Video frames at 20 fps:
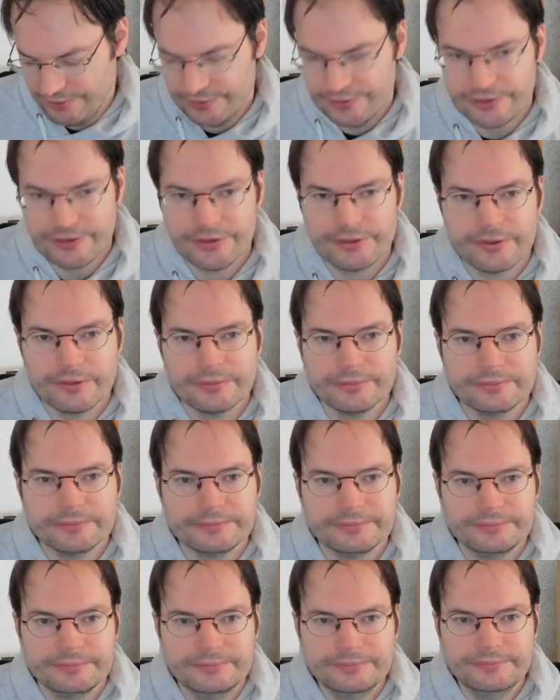So
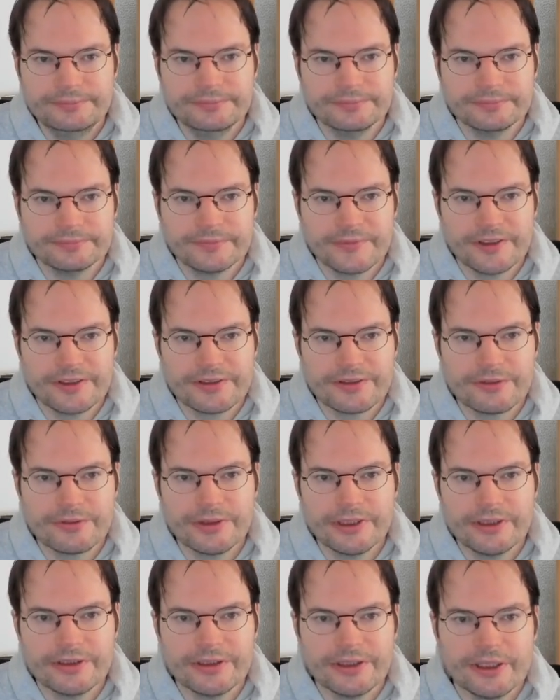this
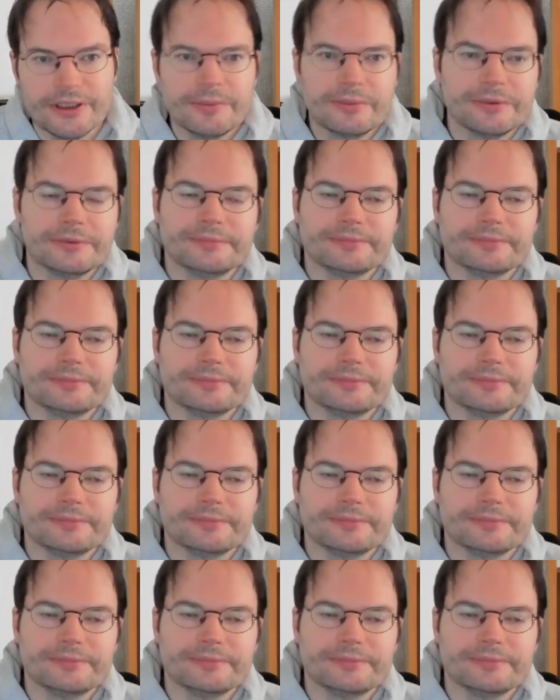tree type